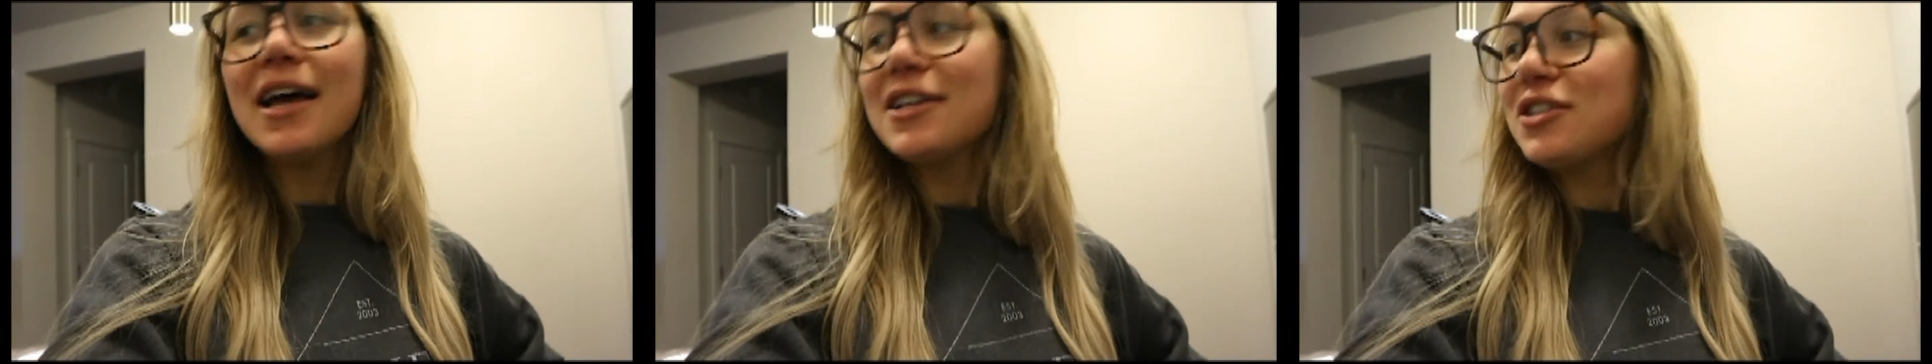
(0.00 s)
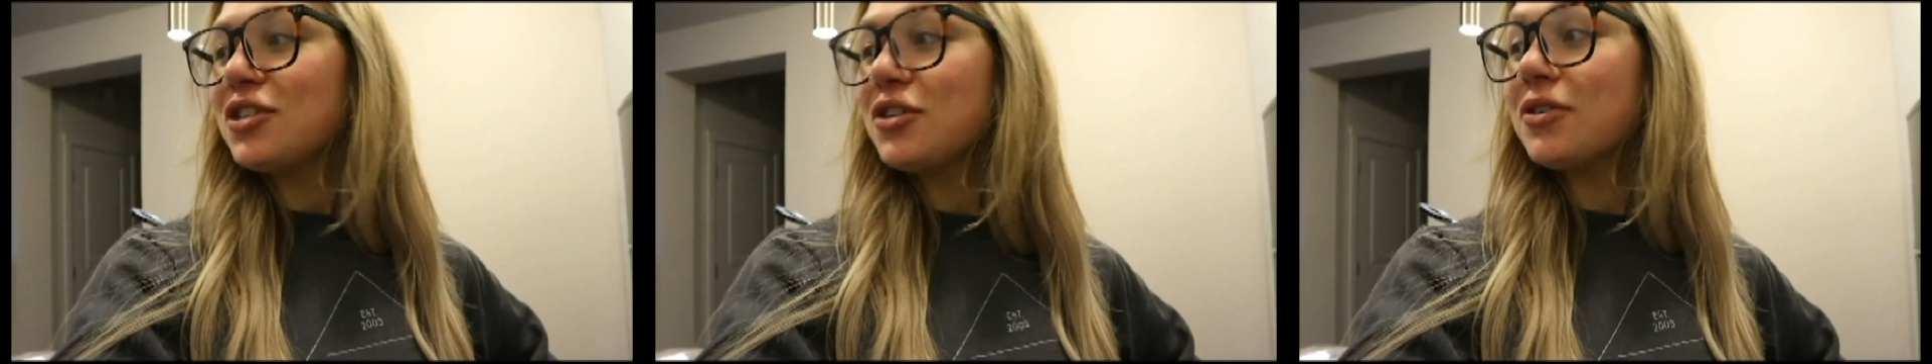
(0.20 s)

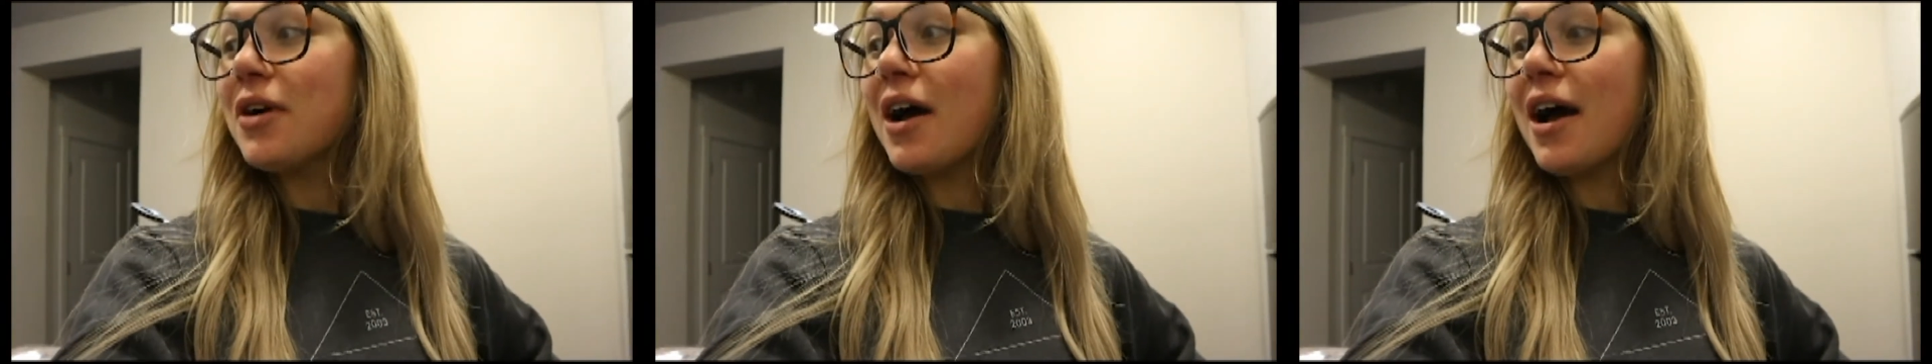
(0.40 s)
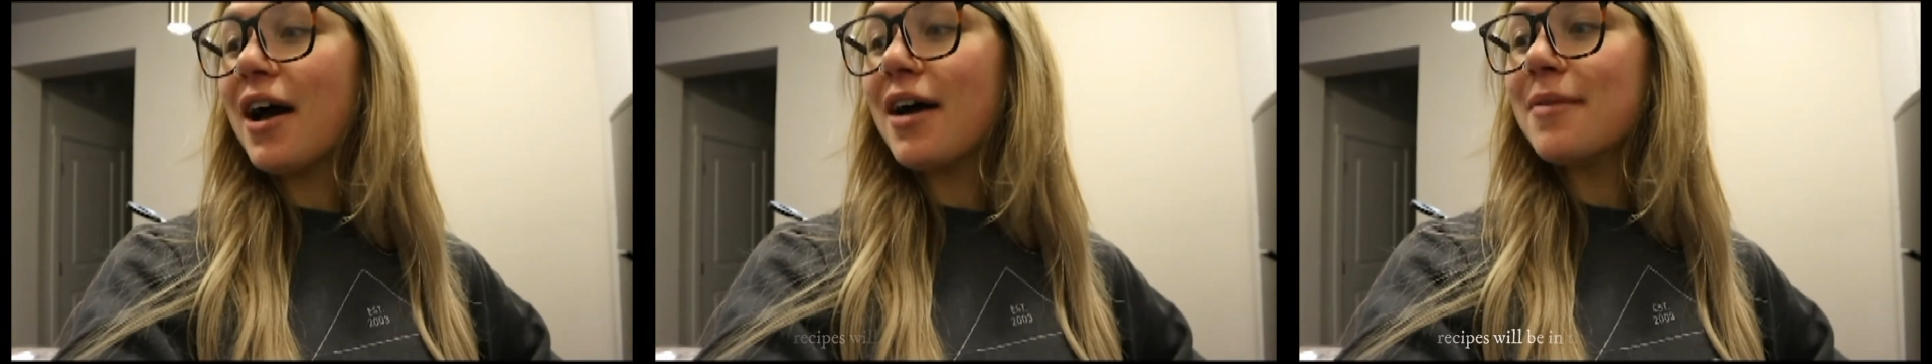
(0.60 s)

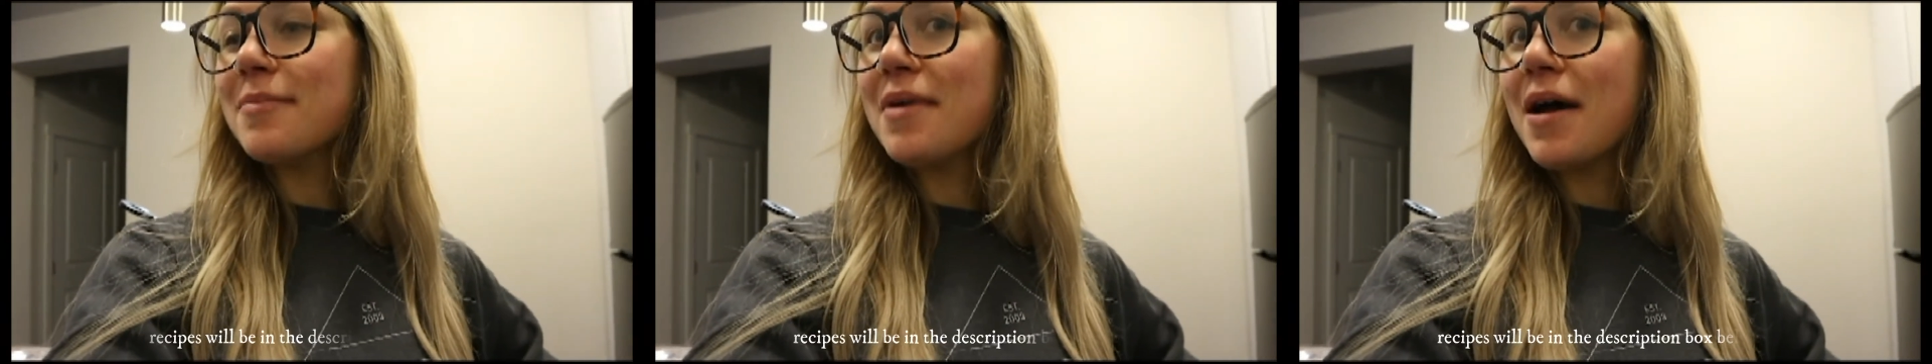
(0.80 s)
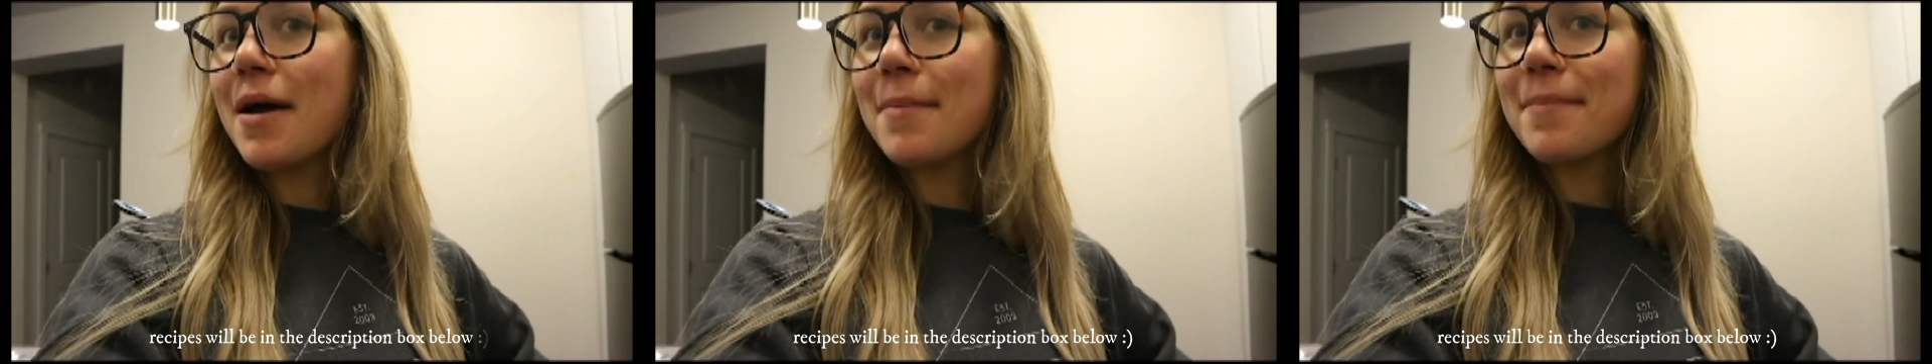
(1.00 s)

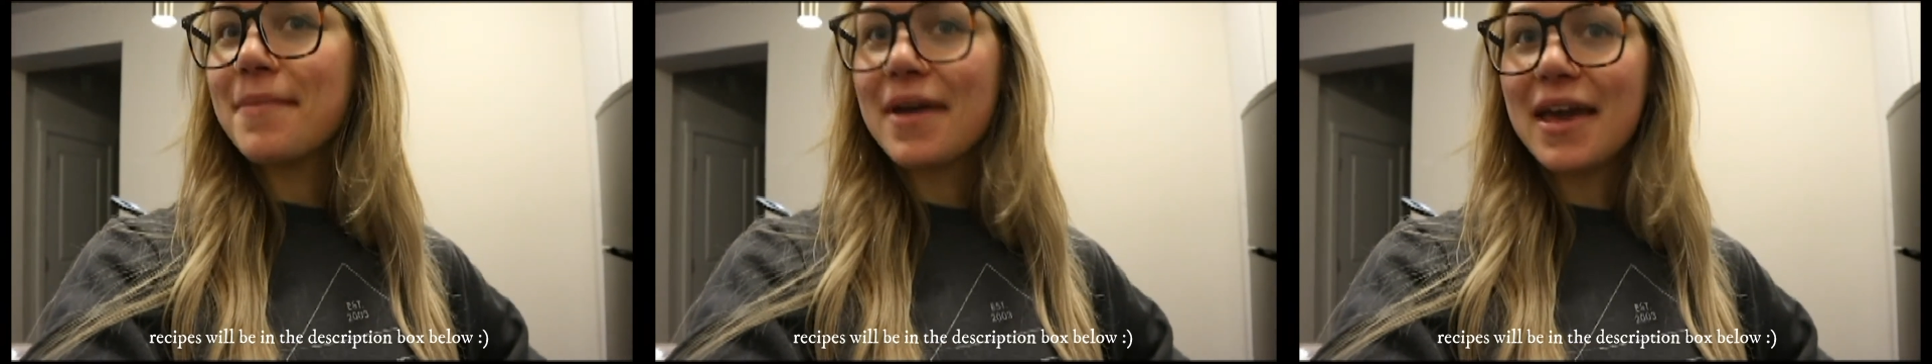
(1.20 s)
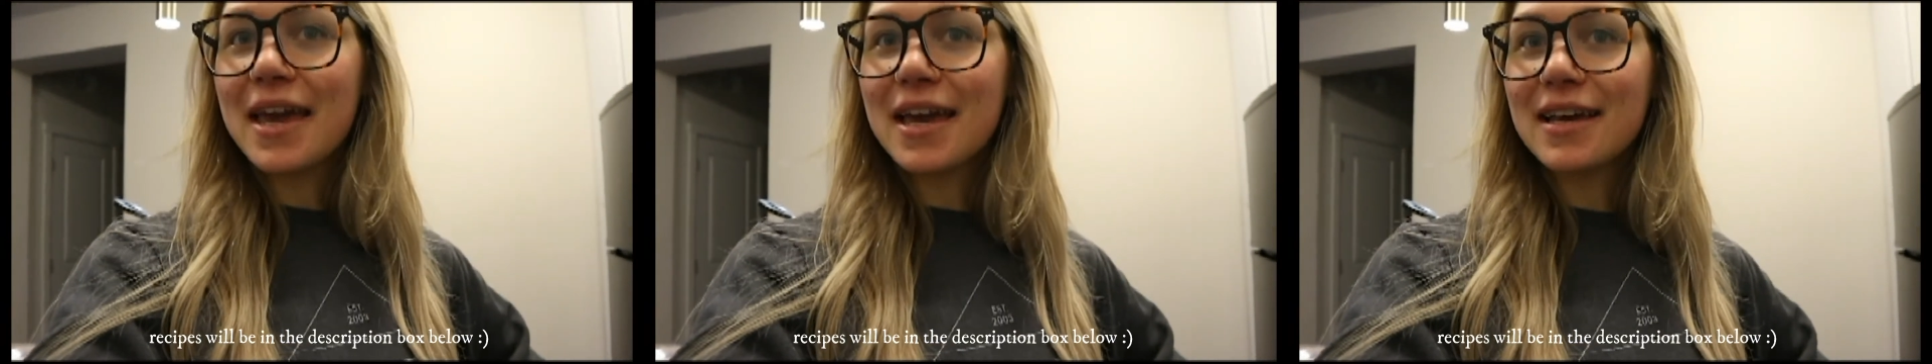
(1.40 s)
to
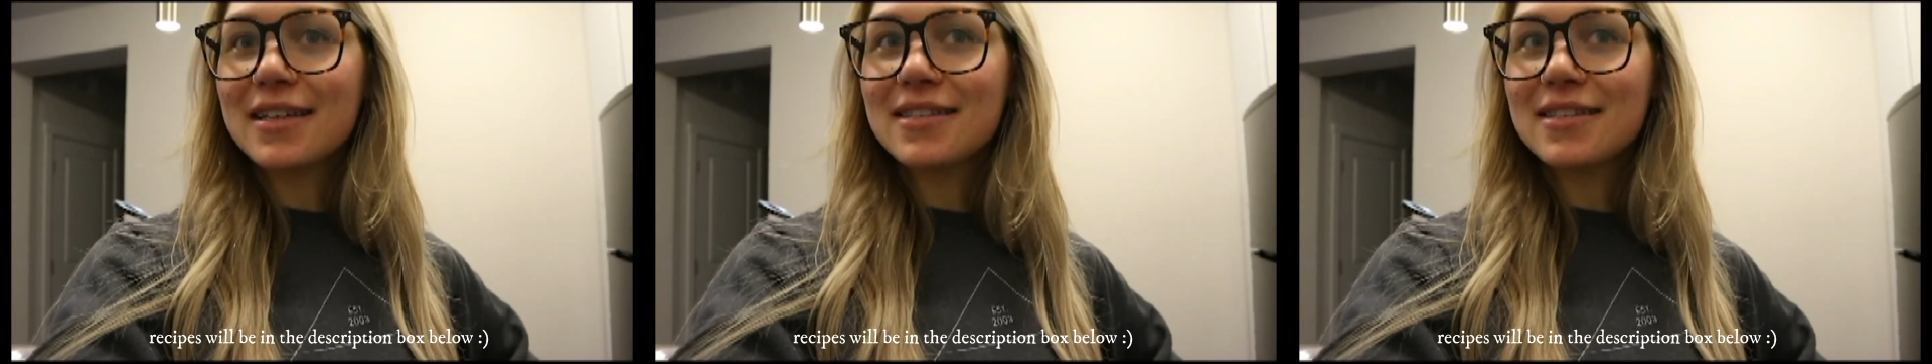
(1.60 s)
make